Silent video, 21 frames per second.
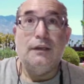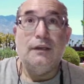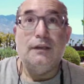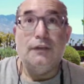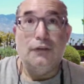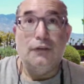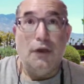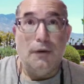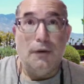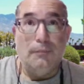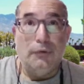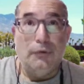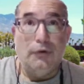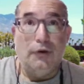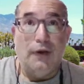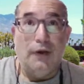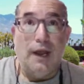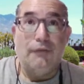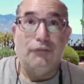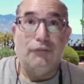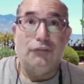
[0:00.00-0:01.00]

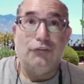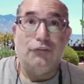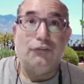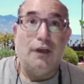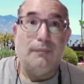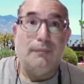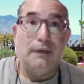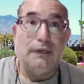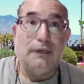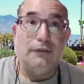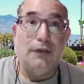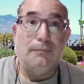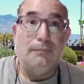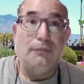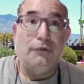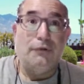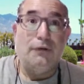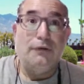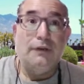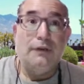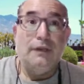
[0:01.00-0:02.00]
number, average atomic
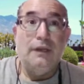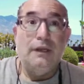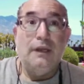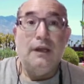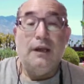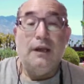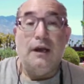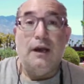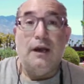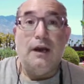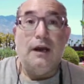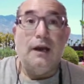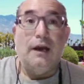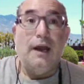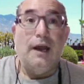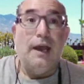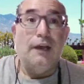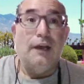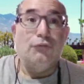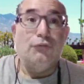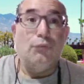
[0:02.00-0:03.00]
number,
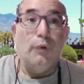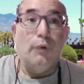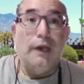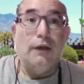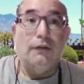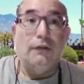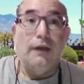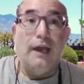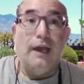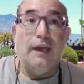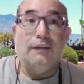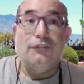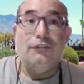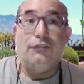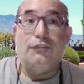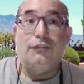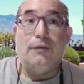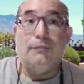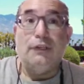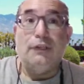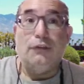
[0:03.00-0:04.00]
as well as
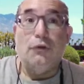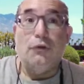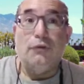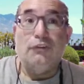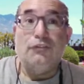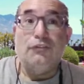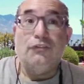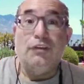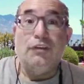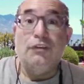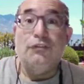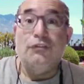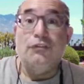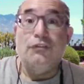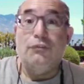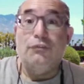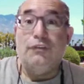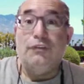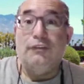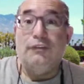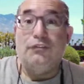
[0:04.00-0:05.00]
something known as
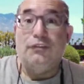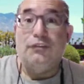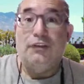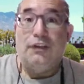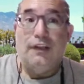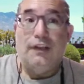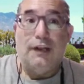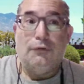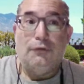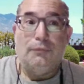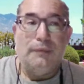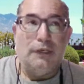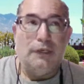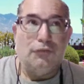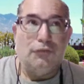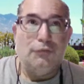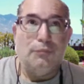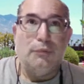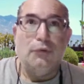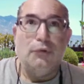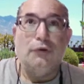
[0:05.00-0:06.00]
tissue density that'll be
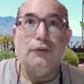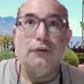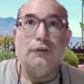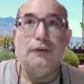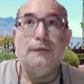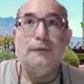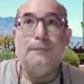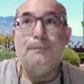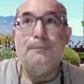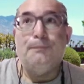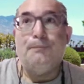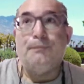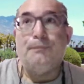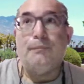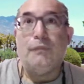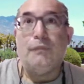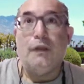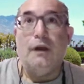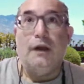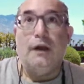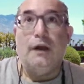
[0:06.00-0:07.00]
explored
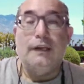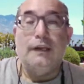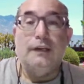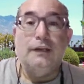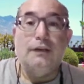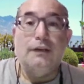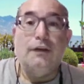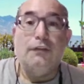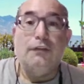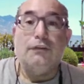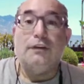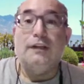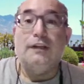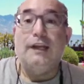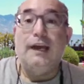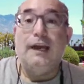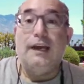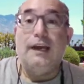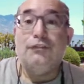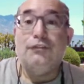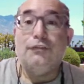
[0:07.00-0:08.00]
in another
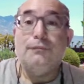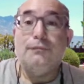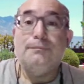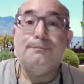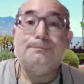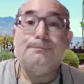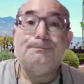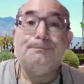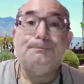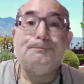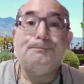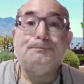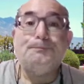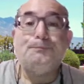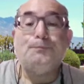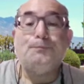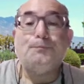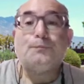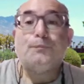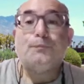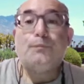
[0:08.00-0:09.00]
class.
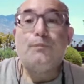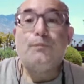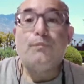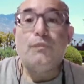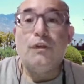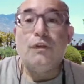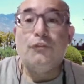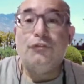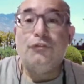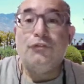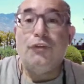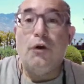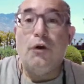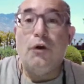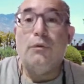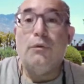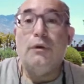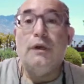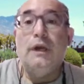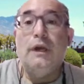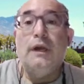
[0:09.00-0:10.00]

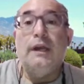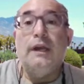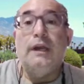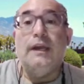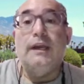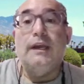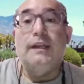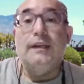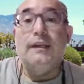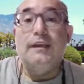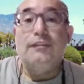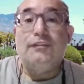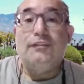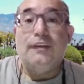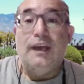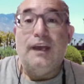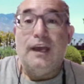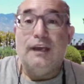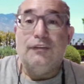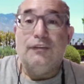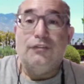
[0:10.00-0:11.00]
So in this
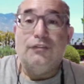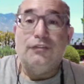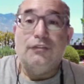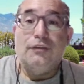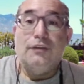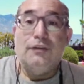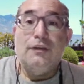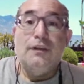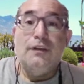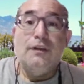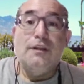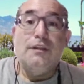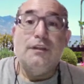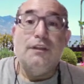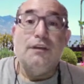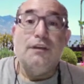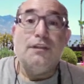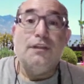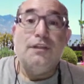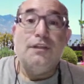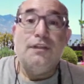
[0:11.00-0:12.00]
case,
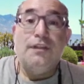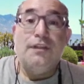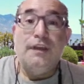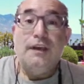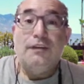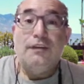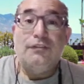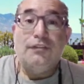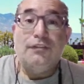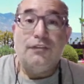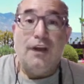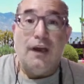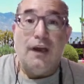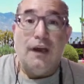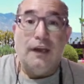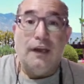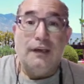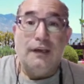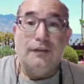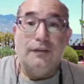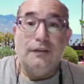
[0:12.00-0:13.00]
the thick
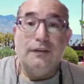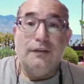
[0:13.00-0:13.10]
side